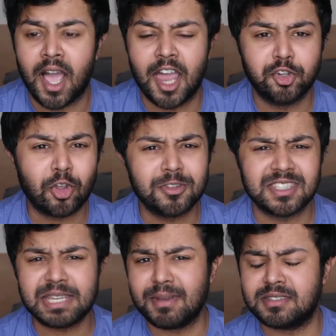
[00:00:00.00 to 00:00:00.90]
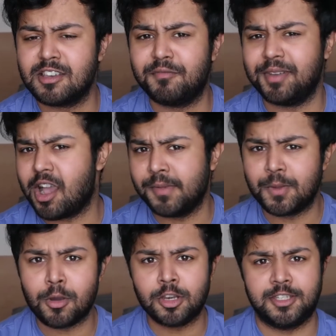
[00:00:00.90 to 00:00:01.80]
Like, I don't see myself
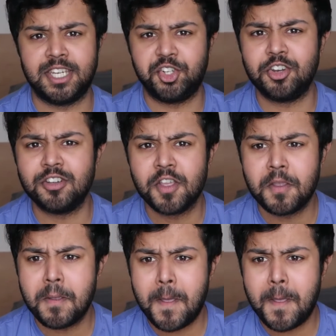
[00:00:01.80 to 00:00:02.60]
becoming a politician